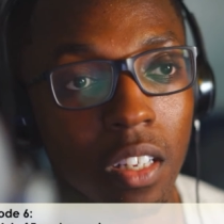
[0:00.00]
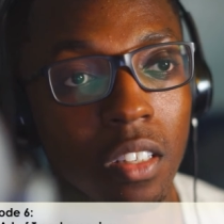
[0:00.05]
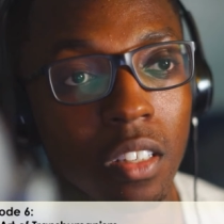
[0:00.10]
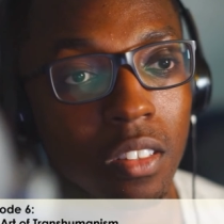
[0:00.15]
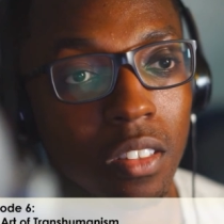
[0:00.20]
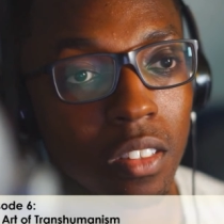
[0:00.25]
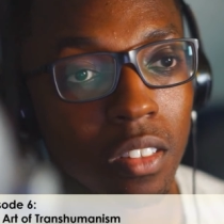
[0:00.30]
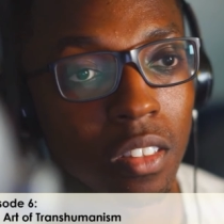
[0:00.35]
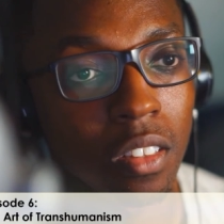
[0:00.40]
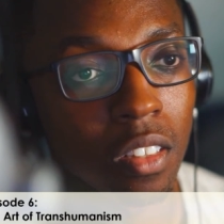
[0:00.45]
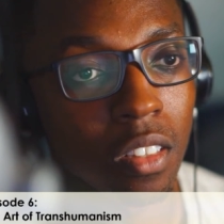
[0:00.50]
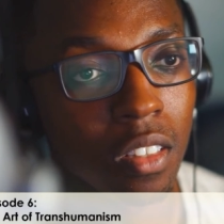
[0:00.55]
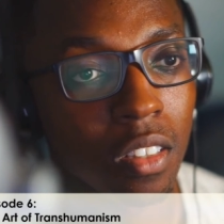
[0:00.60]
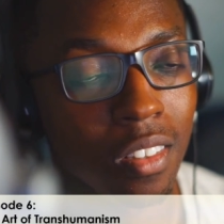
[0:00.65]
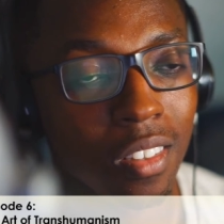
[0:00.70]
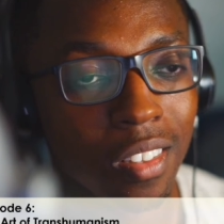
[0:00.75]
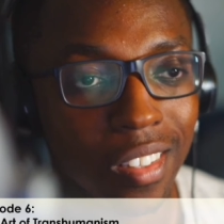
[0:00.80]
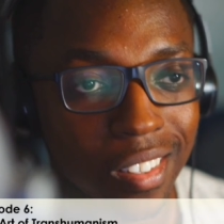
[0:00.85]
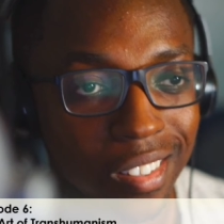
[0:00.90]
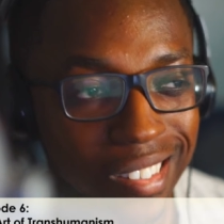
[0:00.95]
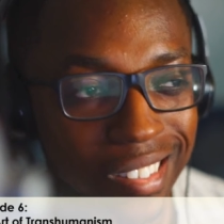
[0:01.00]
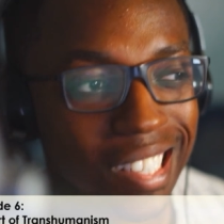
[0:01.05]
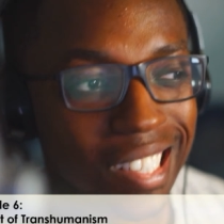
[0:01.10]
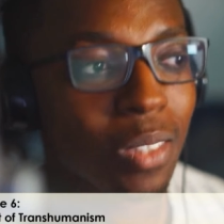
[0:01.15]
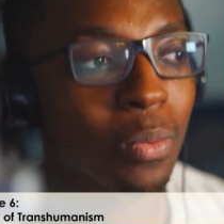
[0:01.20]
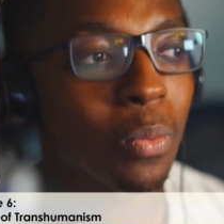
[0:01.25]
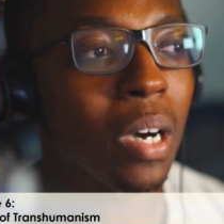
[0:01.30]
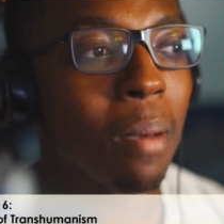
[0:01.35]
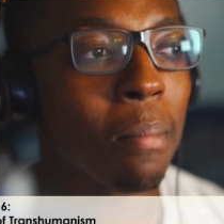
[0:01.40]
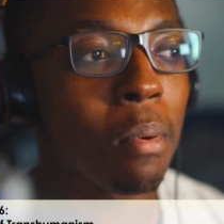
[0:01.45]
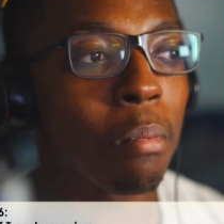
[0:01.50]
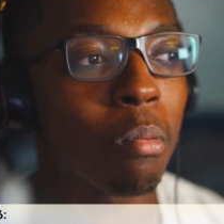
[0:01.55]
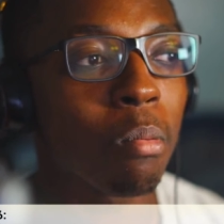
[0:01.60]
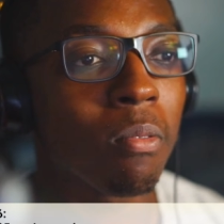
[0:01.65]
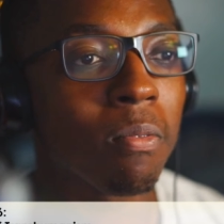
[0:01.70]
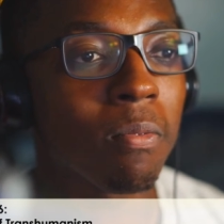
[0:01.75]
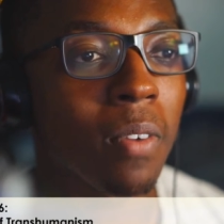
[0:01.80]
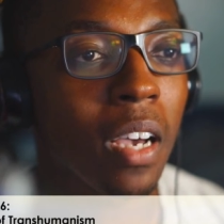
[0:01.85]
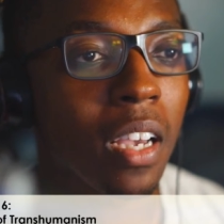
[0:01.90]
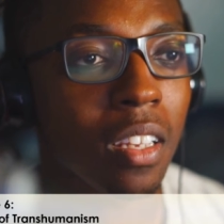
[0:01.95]
and that's why people fight, and that's why we
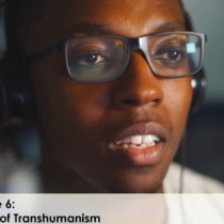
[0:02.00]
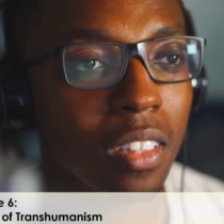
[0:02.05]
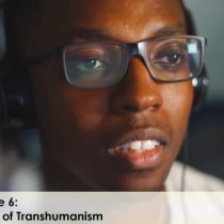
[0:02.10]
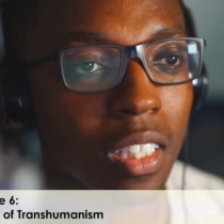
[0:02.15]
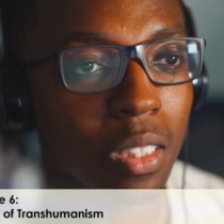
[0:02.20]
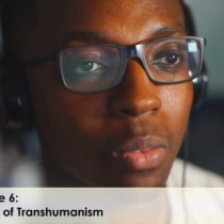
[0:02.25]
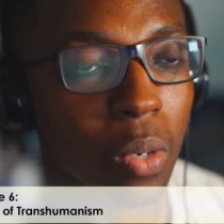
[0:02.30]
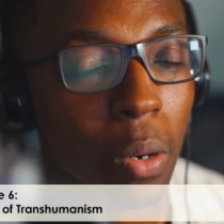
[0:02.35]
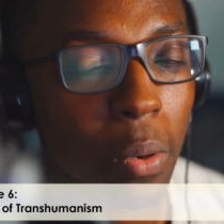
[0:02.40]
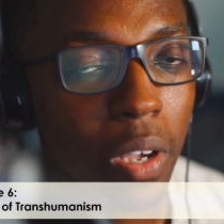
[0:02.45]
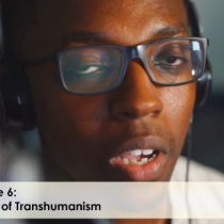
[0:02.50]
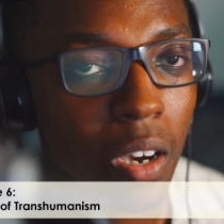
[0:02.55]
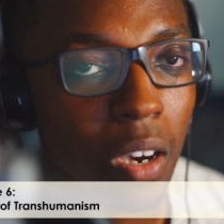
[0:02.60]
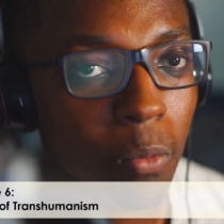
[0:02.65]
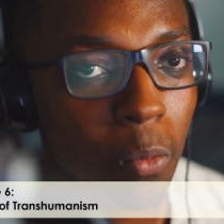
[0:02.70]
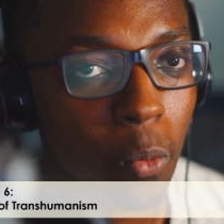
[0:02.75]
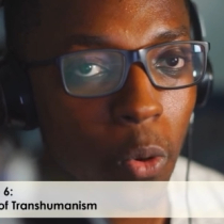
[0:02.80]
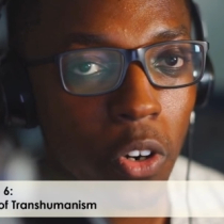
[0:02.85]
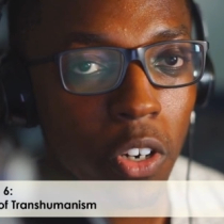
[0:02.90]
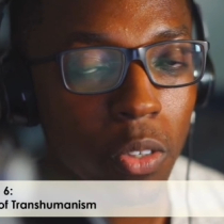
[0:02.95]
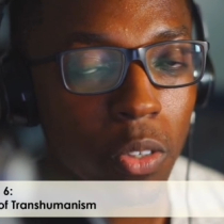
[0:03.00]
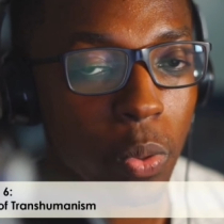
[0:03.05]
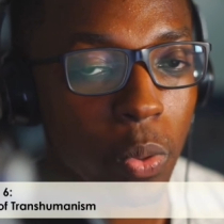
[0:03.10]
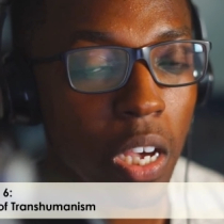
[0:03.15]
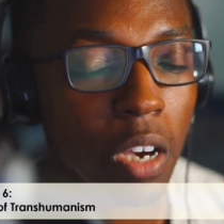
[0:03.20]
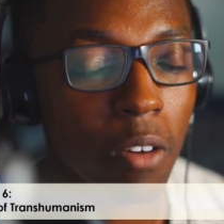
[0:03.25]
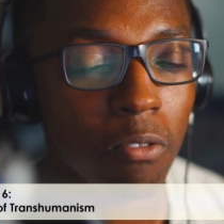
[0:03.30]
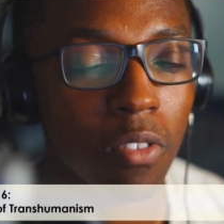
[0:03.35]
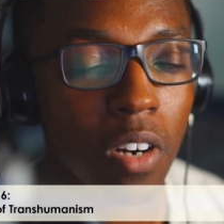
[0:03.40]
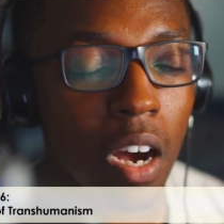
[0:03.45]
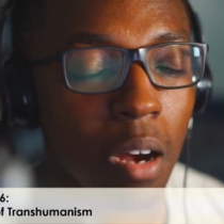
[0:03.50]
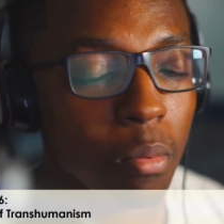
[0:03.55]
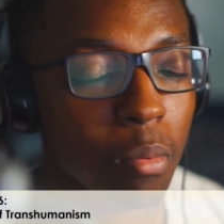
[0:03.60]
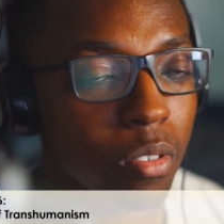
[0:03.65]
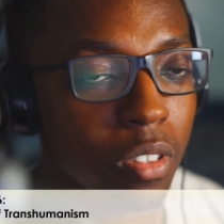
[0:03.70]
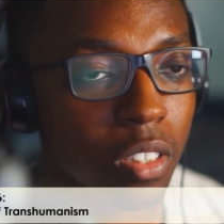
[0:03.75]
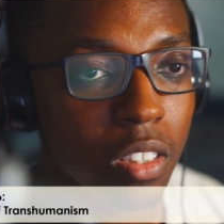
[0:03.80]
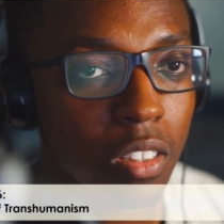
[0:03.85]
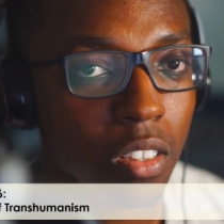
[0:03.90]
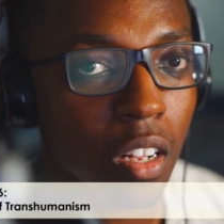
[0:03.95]
have wars, we have robberies and all that stuff, because
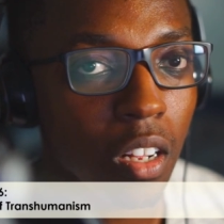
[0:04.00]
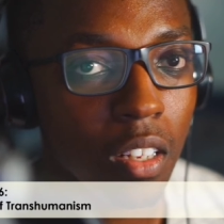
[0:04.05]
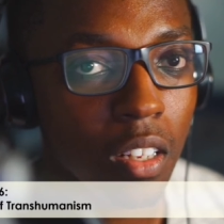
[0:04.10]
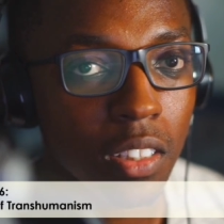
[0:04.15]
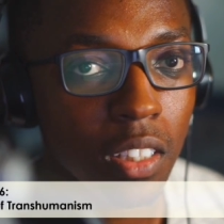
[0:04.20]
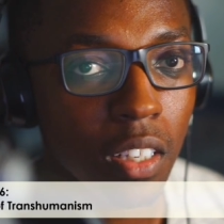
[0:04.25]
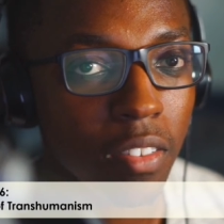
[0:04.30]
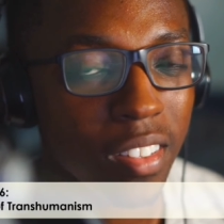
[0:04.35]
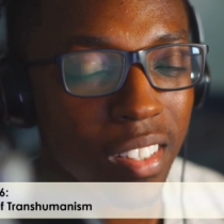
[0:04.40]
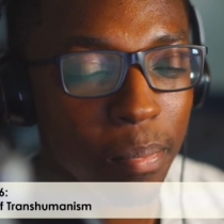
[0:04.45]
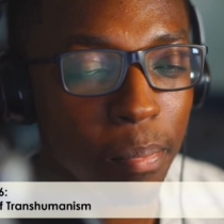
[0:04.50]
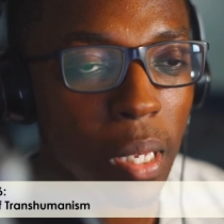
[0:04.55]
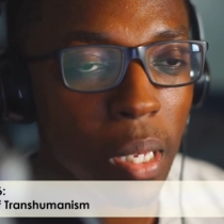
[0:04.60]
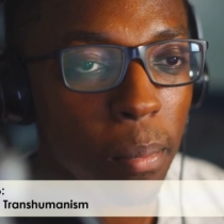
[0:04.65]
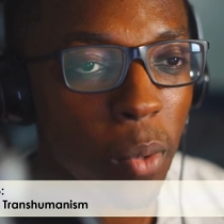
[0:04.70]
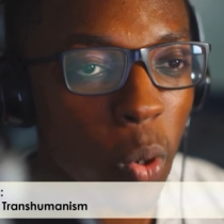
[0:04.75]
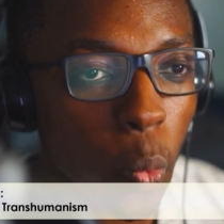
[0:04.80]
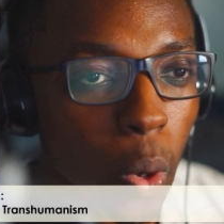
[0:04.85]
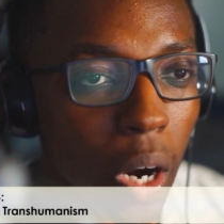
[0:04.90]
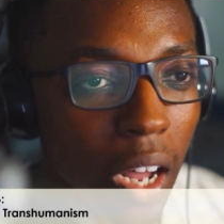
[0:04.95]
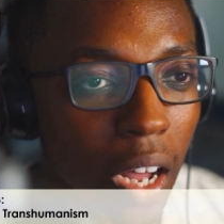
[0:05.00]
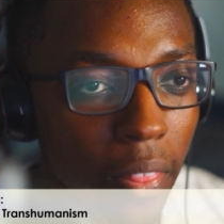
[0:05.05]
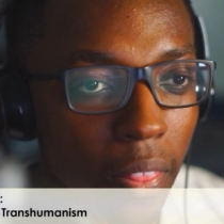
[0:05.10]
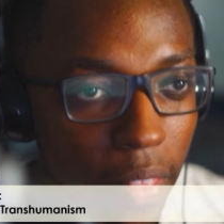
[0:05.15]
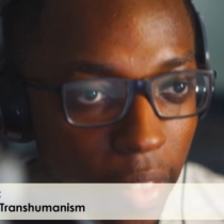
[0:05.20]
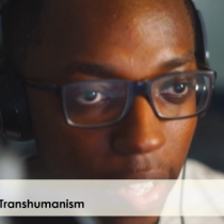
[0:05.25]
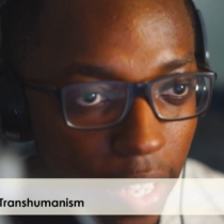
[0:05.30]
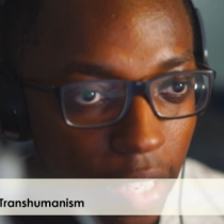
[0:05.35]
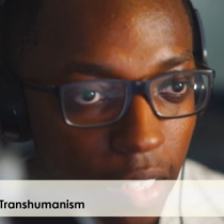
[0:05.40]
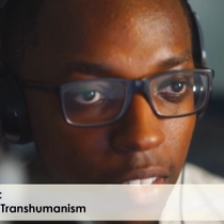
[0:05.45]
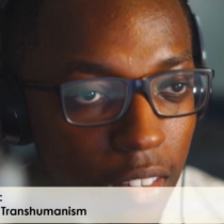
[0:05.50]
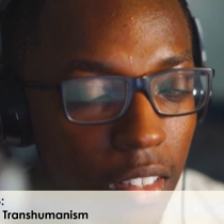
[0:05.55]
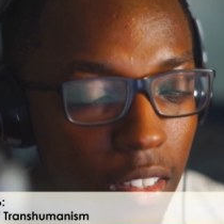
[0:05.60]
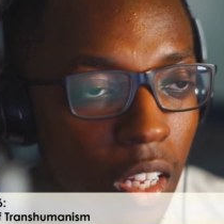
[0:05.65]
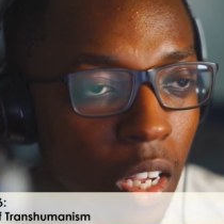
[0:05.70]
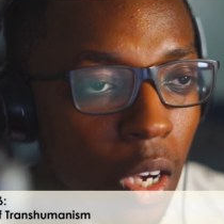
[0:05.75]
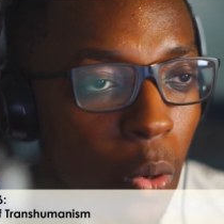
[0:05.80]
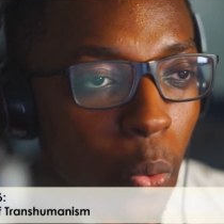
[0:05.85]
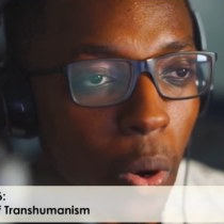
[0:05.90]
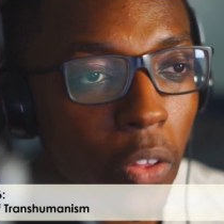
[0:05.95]
people want things. Whether you're
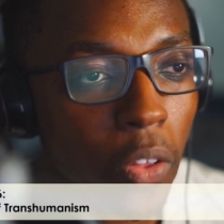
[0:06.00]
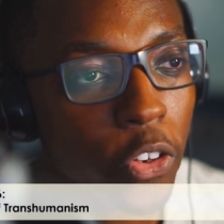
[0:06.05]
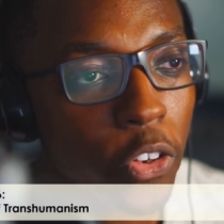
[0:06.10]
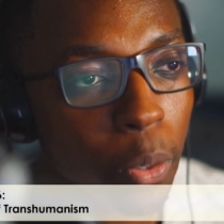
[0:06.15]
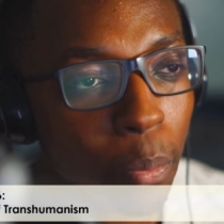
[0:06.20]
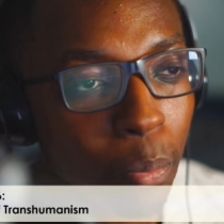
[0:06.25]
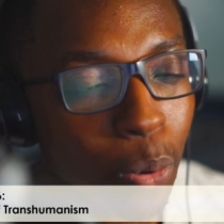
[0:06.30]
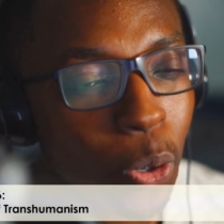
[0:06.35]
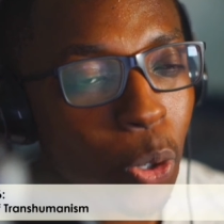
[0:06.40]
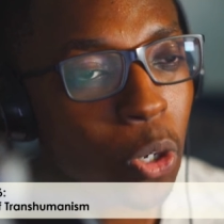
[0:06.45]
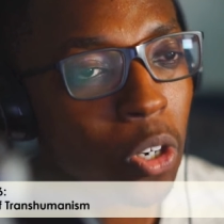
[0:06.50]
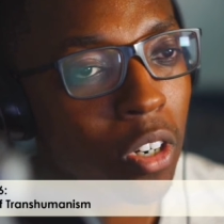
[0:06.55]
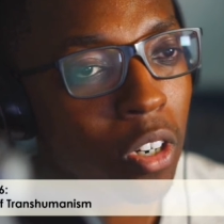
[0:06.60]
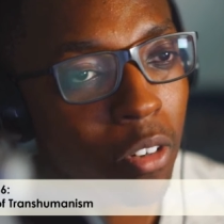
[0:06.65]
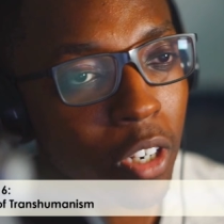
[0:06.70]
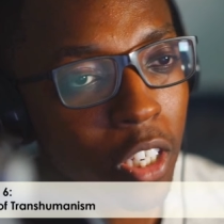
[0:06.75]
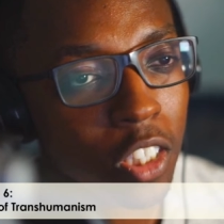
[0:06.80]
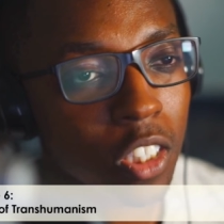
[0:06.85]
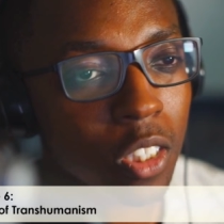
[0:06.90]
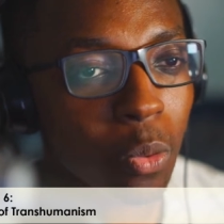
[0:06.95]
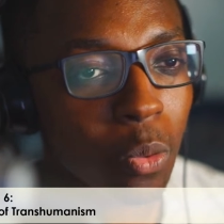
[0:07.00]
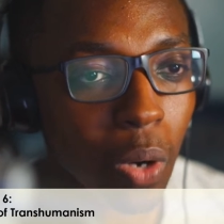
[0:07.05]
poor or rich, you want more.